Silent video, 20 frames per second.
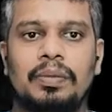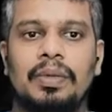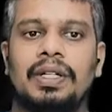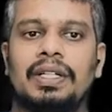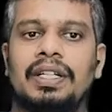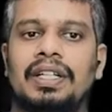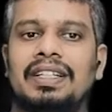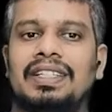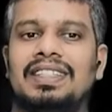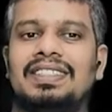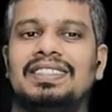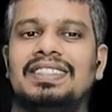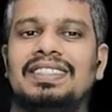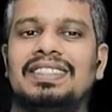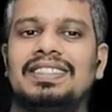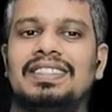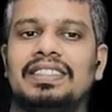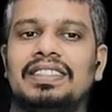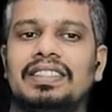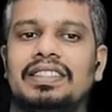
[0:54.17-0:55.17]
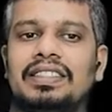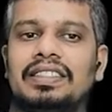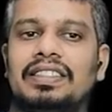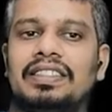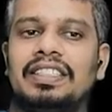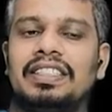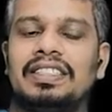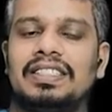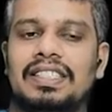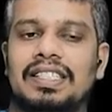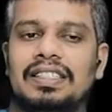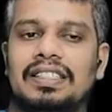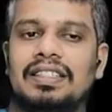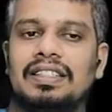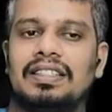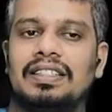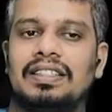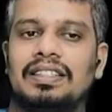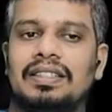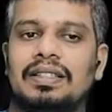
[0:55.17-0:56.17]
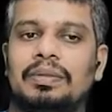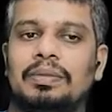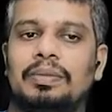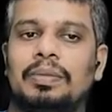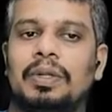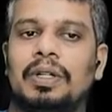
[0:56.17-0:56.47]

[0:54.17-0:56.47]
bracket. This is in general the